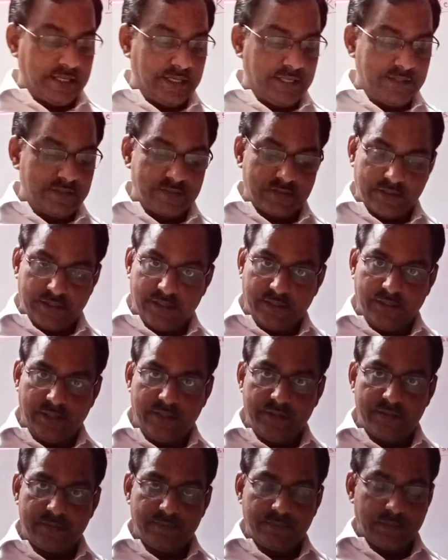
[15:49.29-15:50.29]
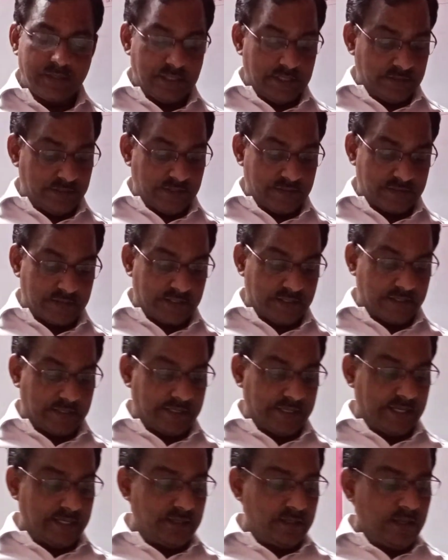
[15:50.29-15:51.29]
in series in the
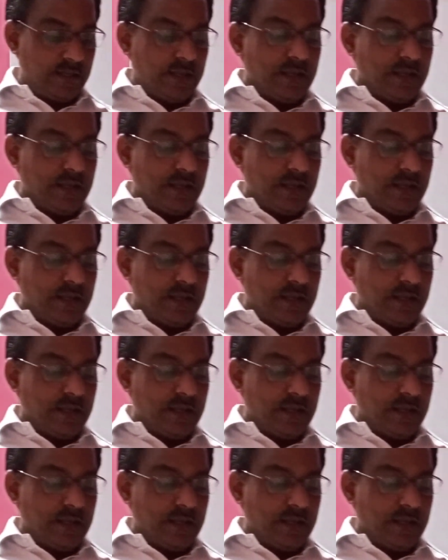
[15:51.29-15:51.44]
circuit.